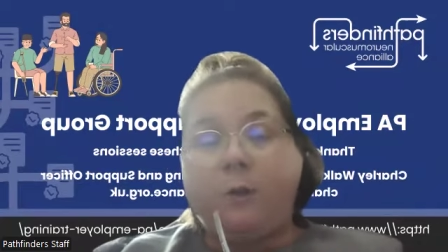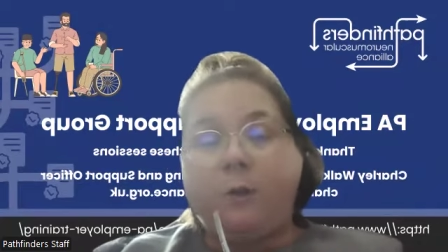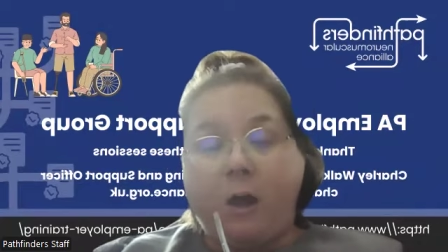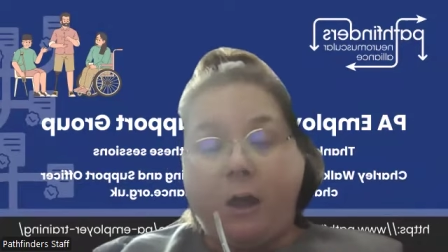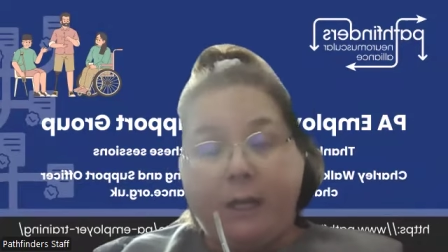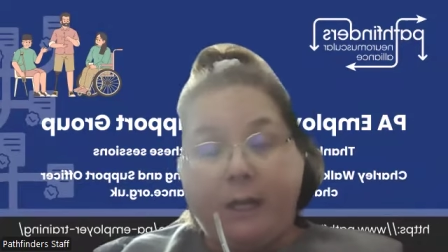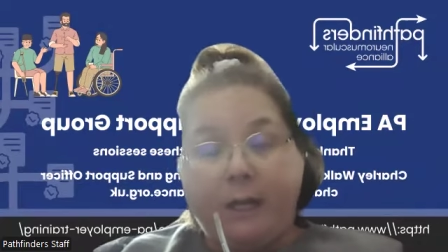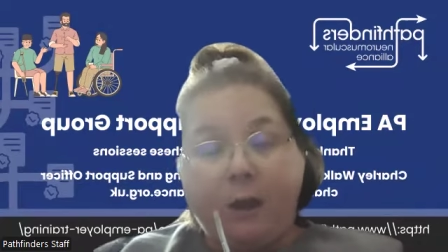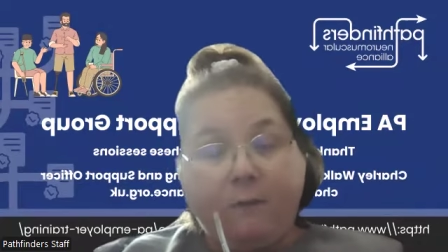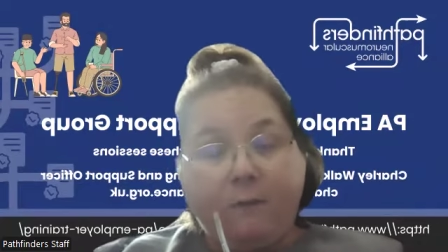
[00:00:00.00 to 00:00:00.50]
and
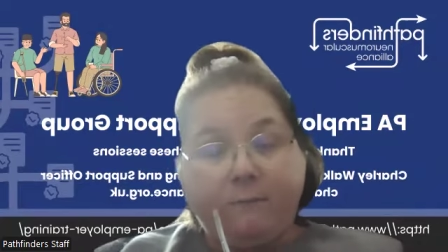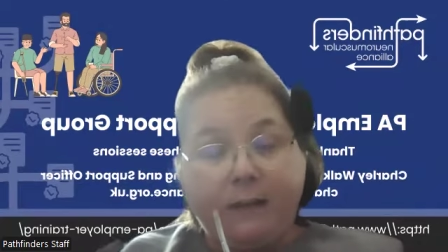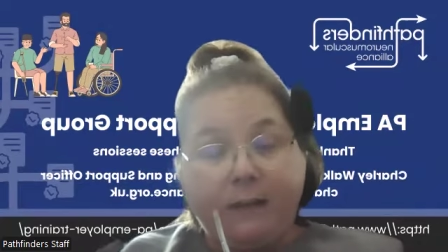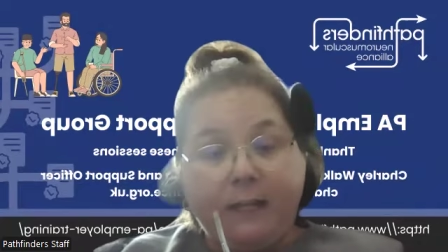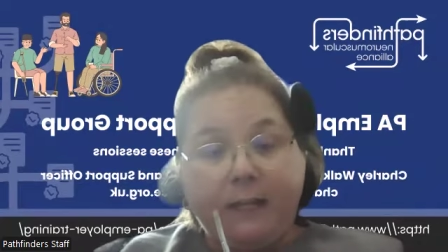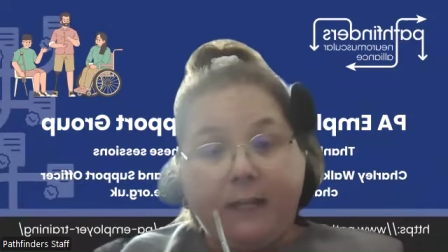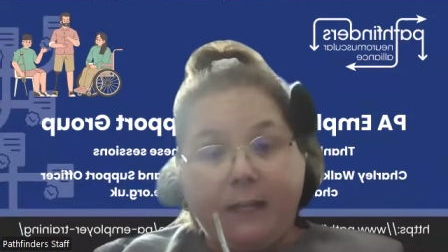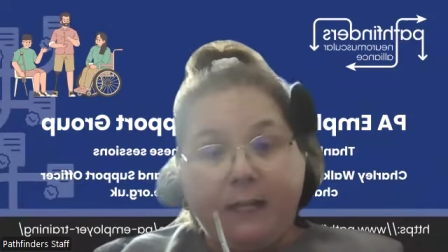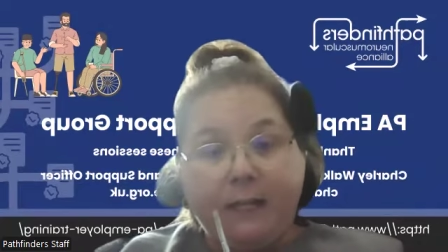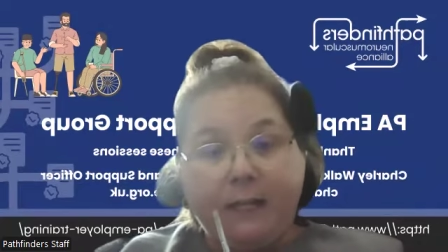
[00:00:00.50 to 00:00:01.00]
I
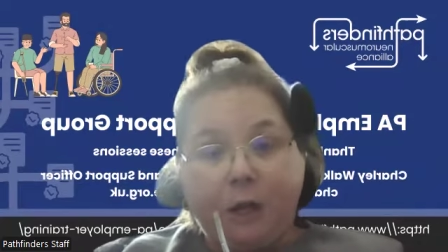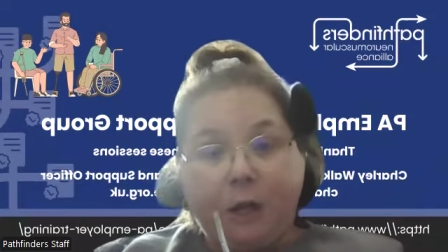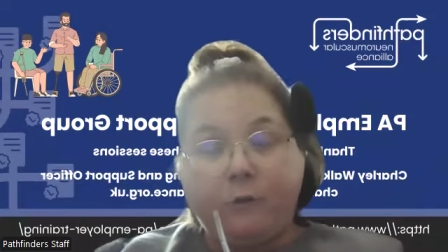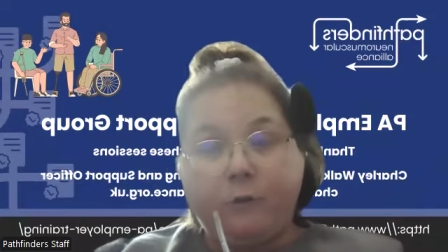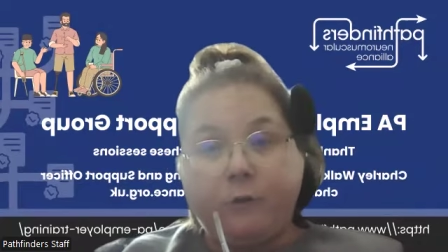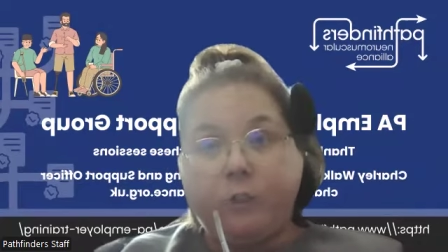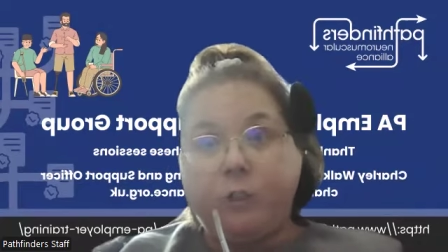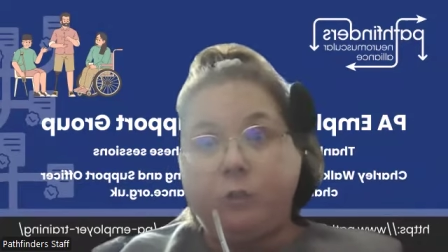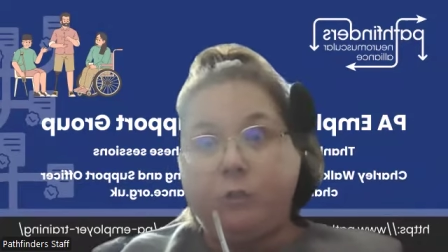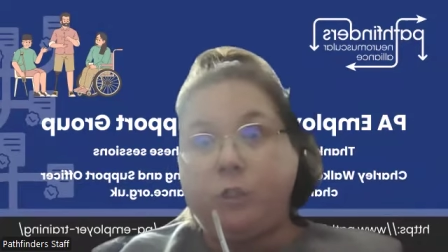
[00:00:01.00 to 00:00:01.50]
heavily
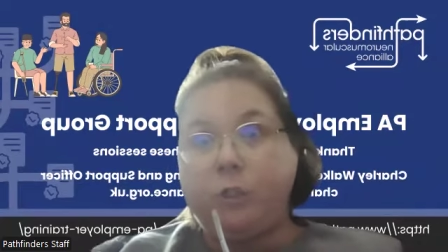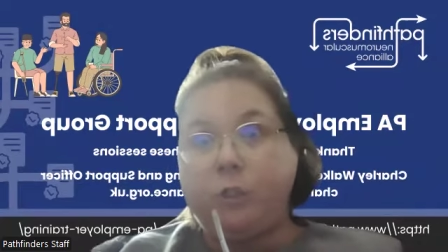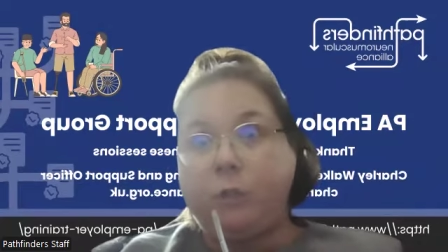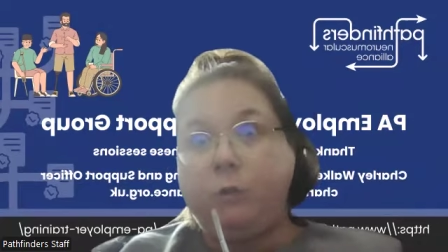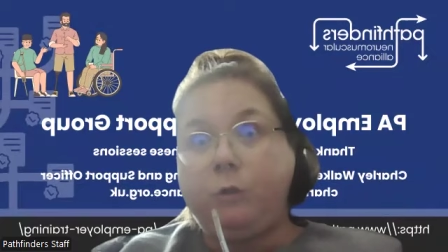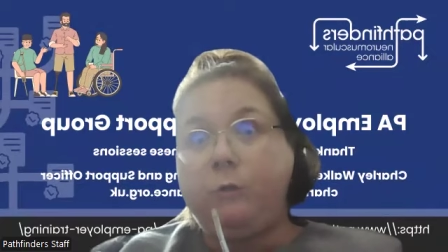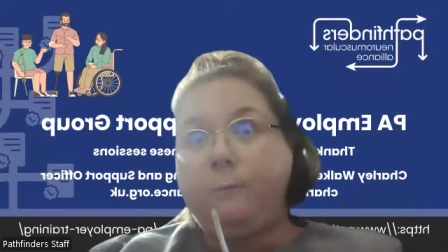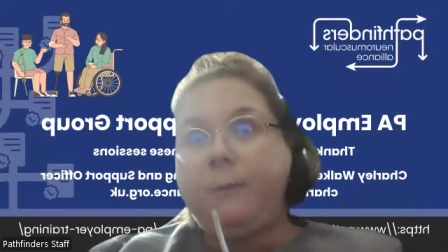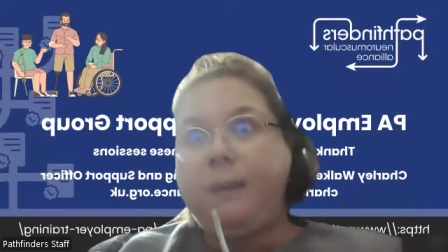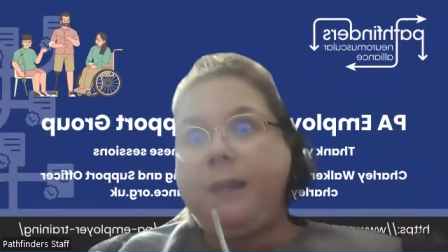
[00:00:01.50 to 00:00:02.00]
encourage you
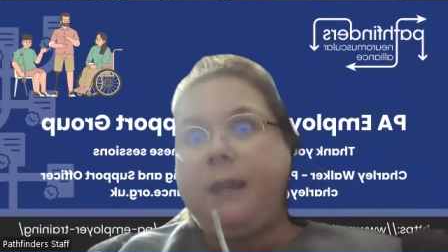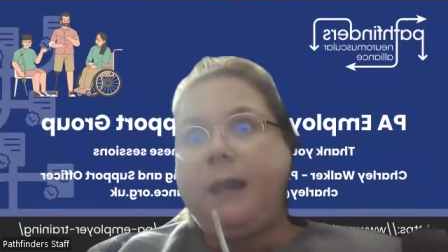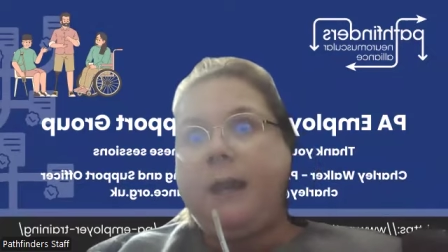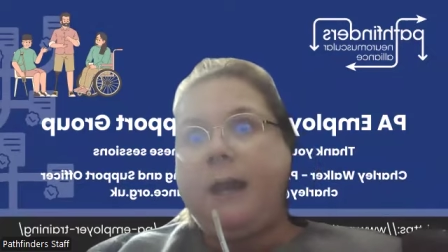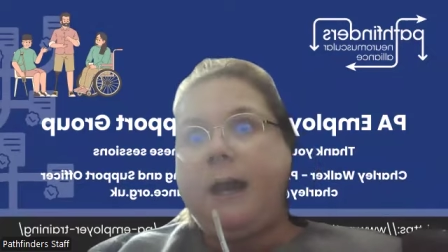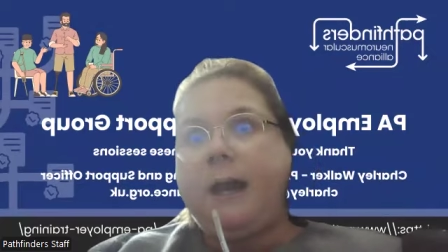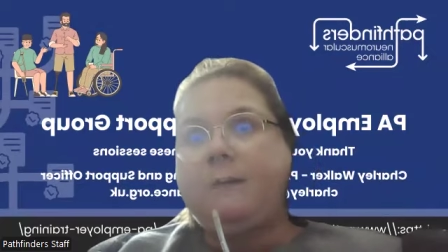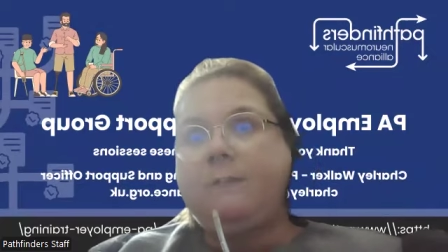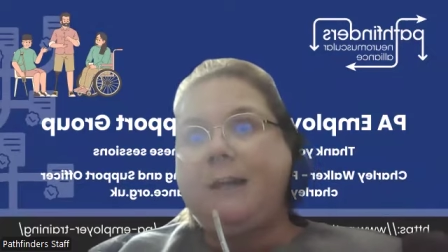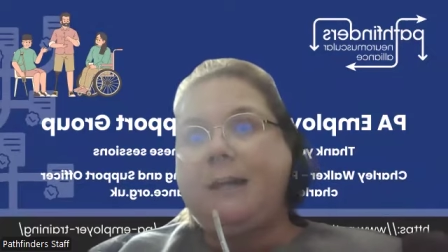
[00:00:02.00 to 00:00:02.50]
to,
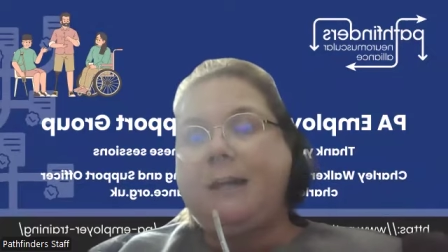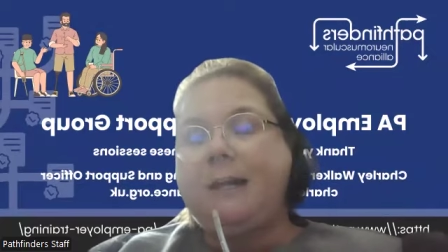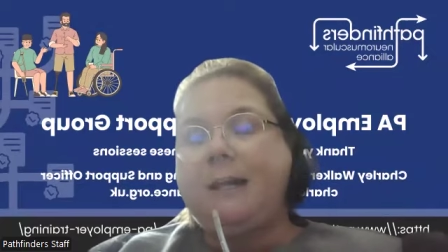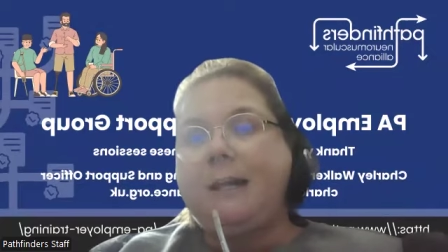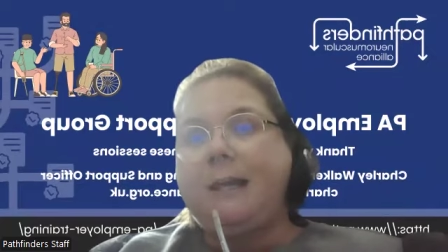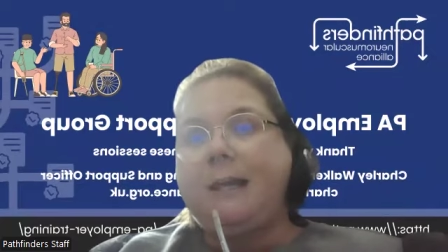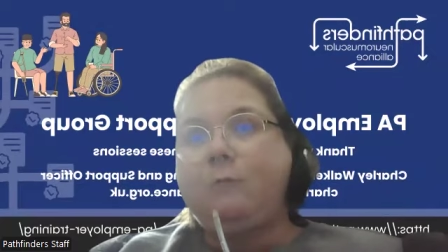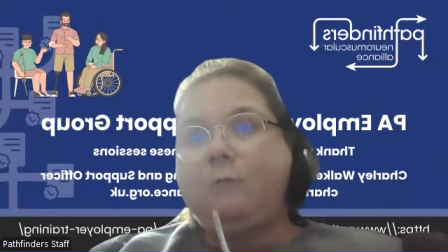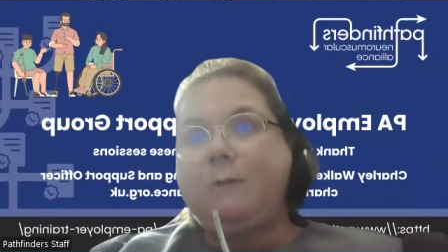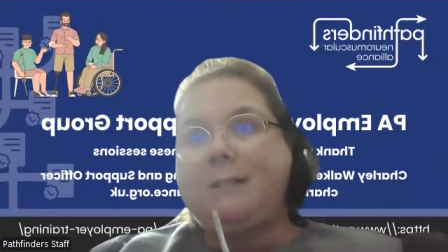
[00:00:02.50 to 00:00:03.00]
have a
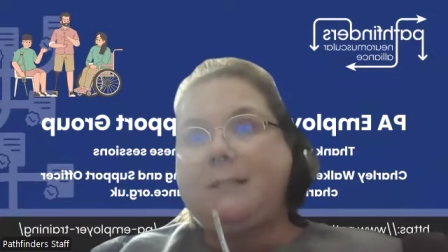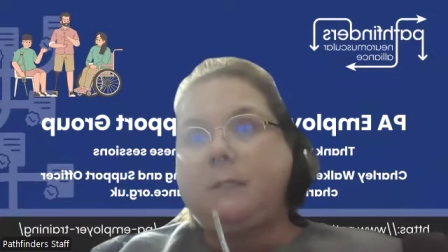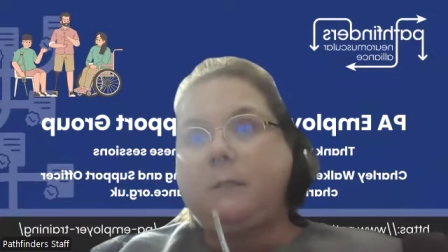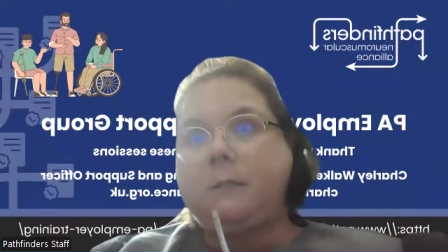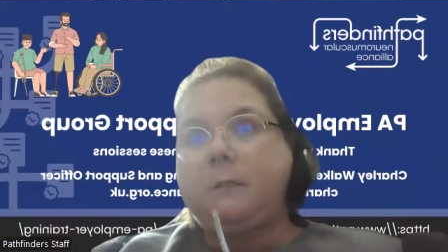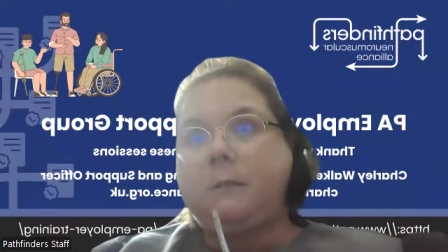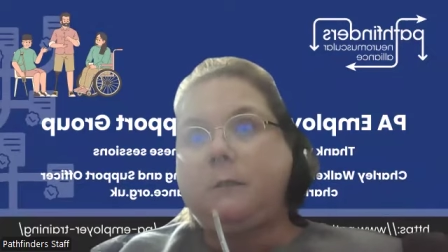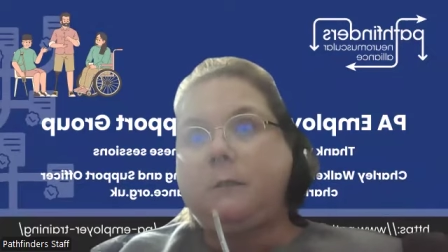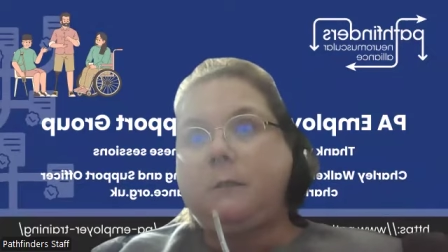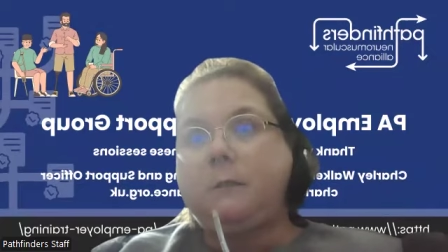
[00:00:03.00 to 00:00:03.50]
clear
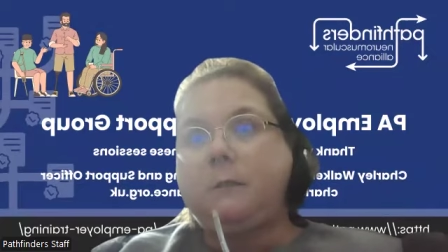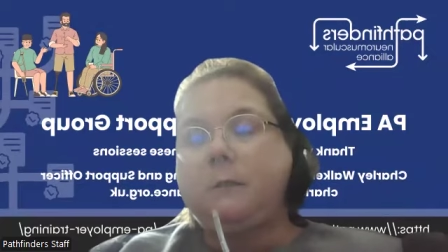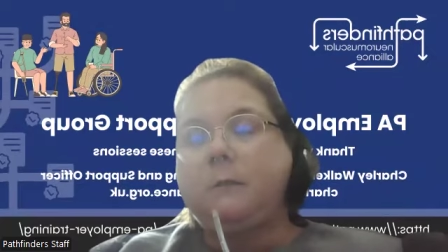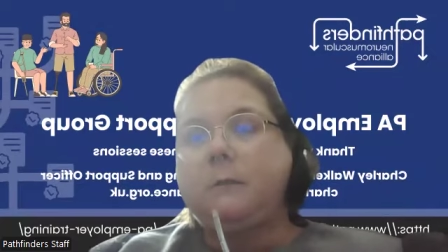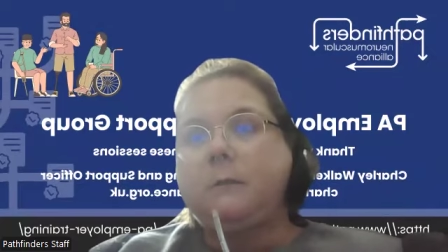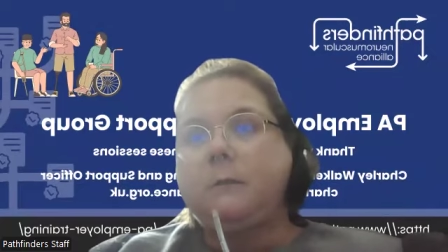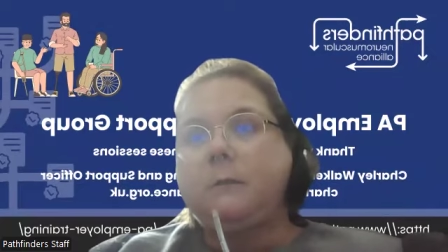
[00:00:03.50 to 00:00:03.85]
written